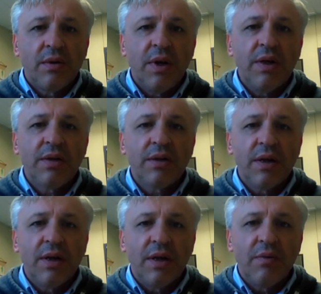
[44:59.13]
this
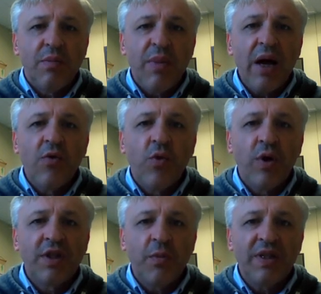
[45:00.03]
bag of
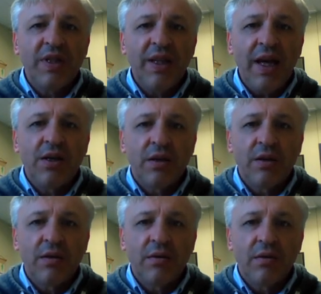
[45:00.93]
words
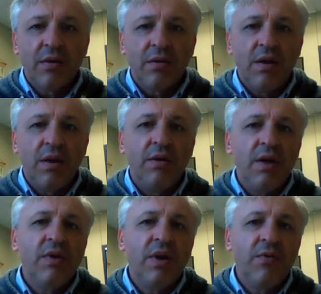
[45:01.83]
representations,
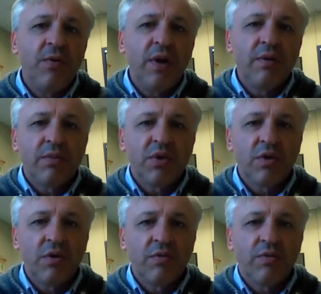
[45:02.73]
even if we
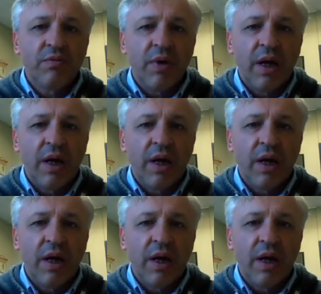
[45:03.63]
sort of